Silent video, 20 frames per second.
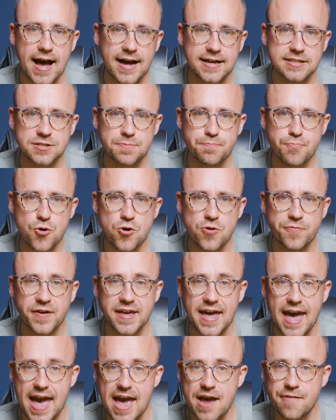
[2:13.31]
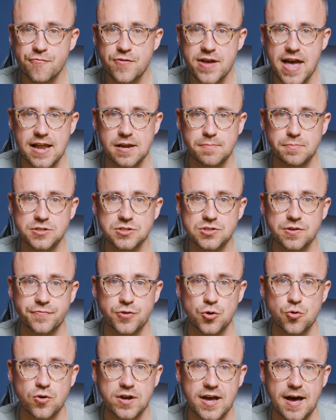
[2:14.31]
and improving every element of
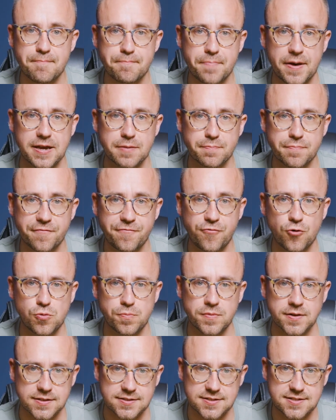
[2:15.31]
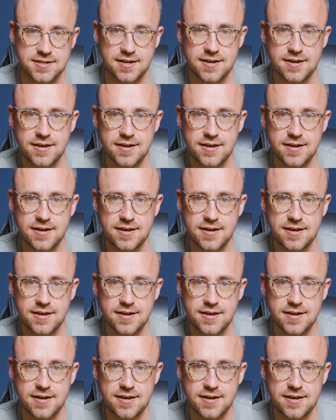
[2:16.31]
your campaign performance.